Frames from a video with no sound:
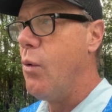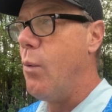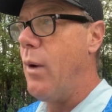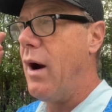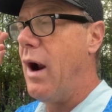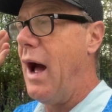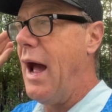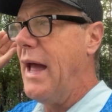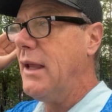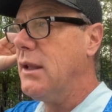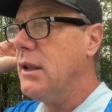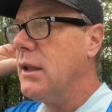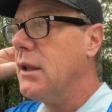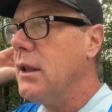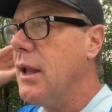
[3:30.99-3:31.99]
where I
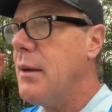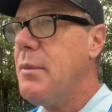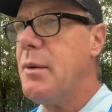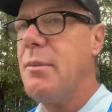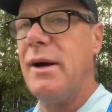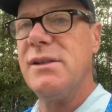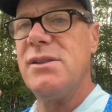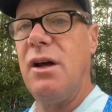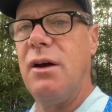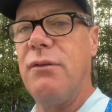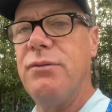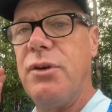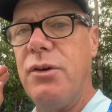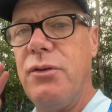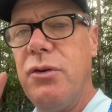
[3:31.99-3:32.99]
limit
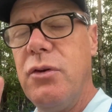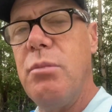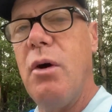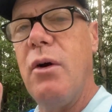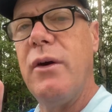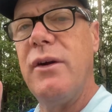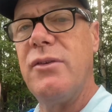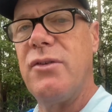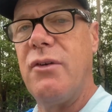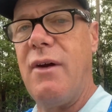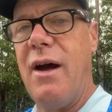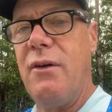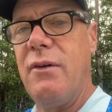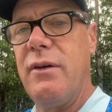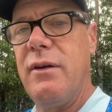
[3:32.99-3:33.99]
myself to 2 bogeys
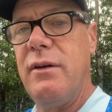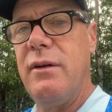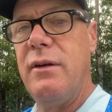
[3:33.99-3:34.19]
around.